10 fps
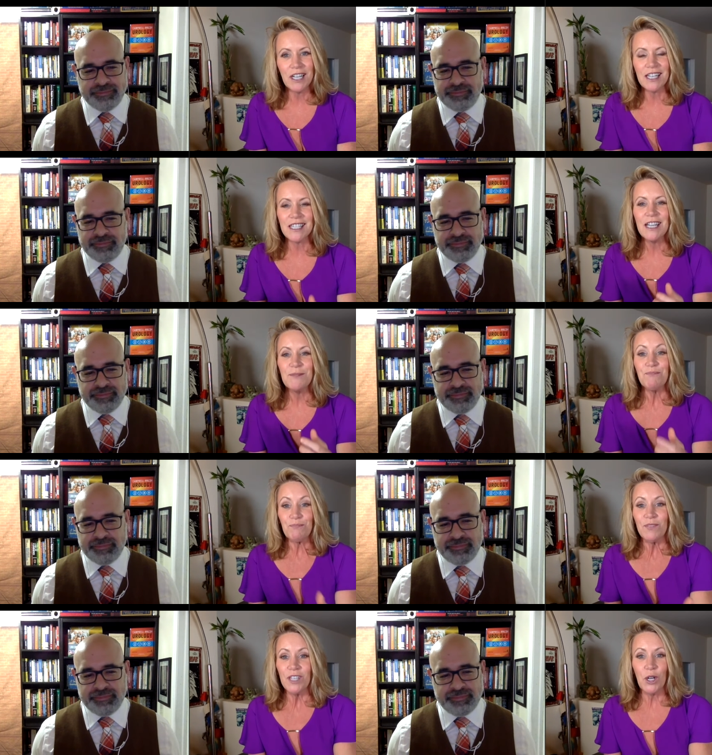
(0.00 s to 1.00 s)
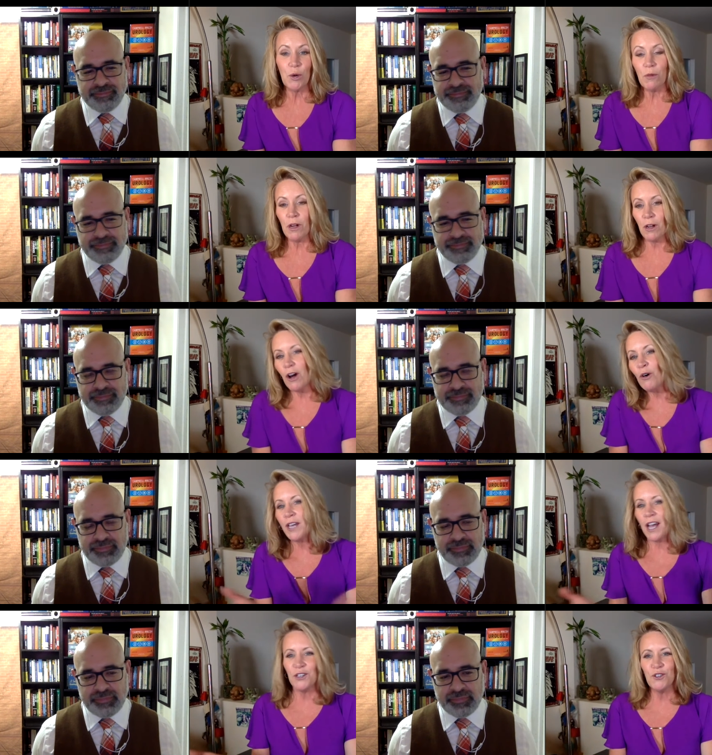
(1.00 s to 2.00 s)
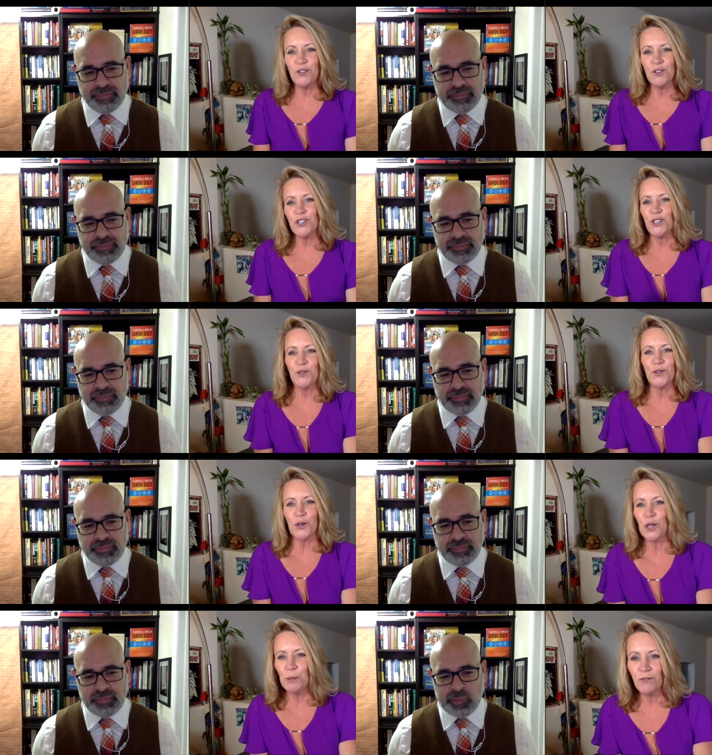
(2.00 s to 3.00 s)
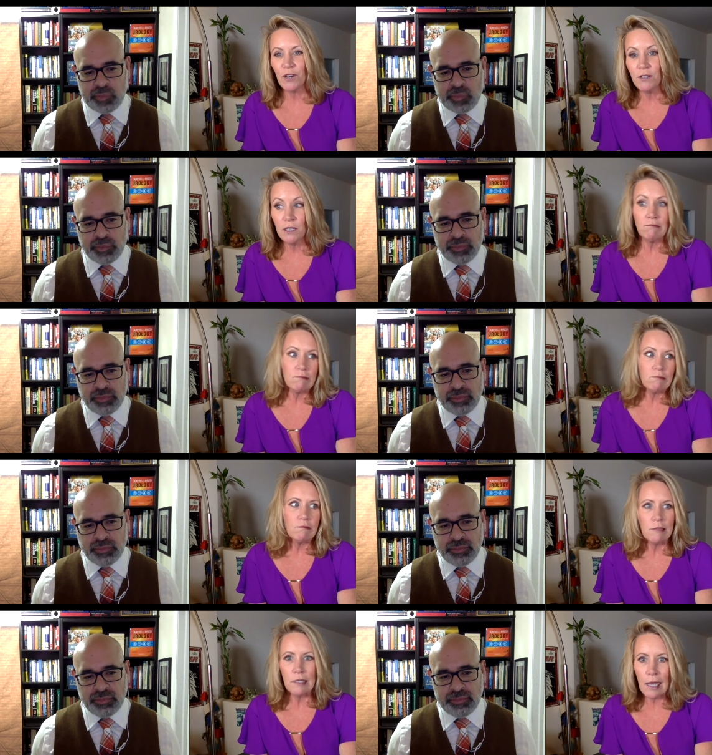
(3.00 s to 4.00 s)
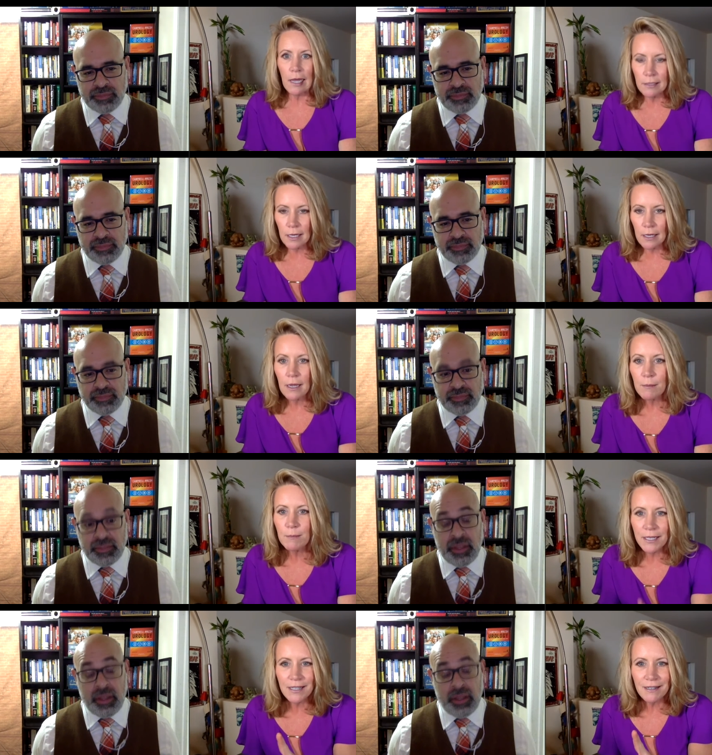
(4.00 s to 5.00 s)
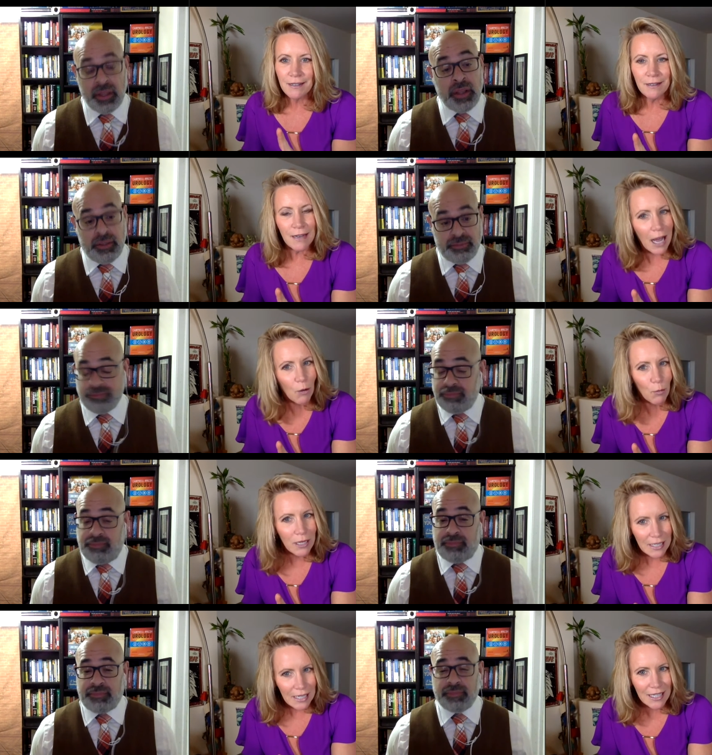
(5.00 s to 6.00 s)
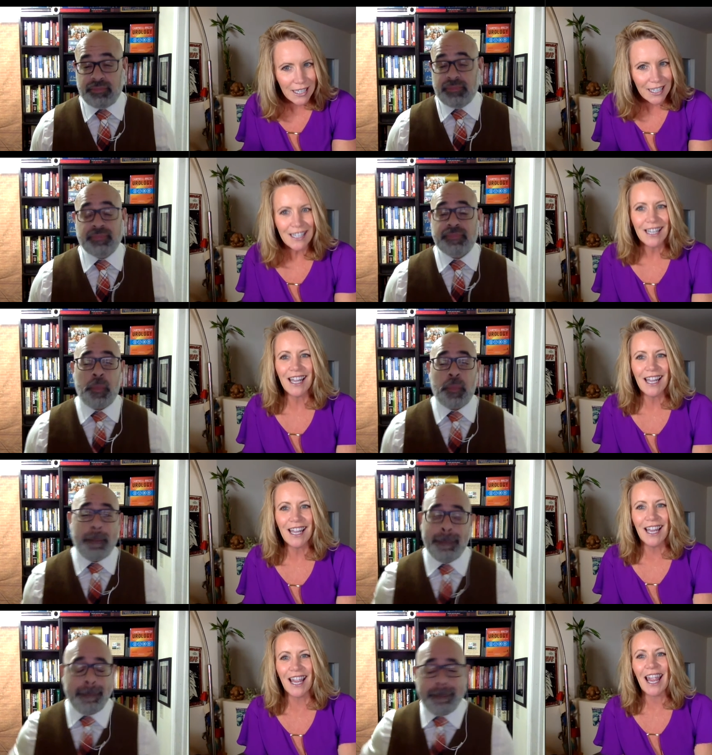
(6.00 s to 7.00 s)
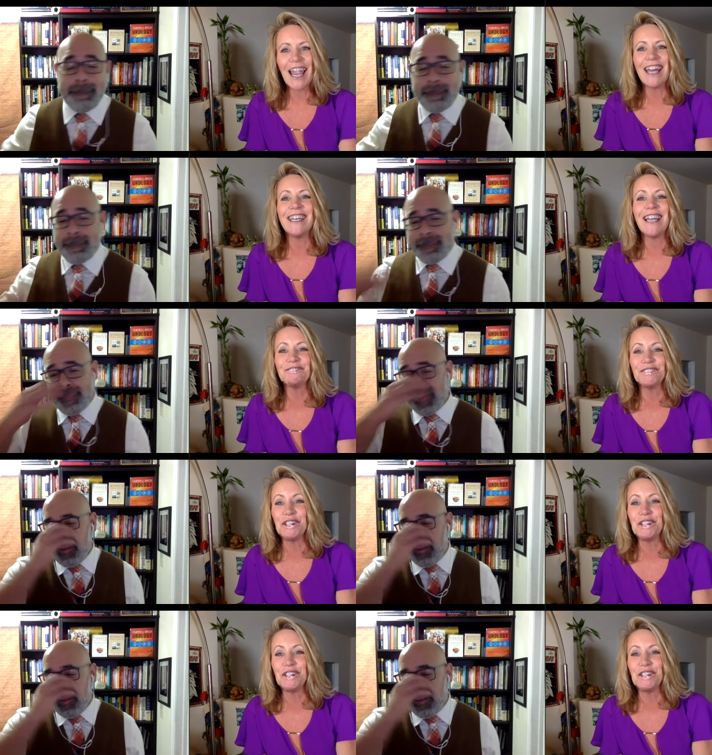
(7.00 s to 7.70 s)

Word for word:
Speaker 1: because, you know, oh yeah, you just use curcumin for everything, kinda, but not willy-nilly and not for